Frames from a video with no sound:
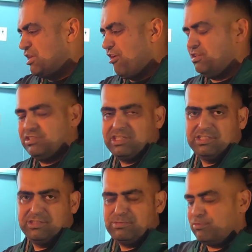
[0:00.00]
Yeah, you're right.
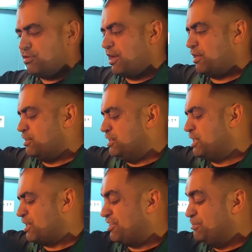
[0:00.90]
A bit more tangy. These
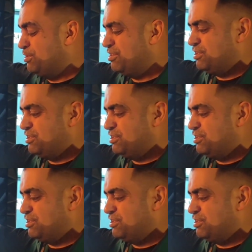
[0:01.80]
are creamy.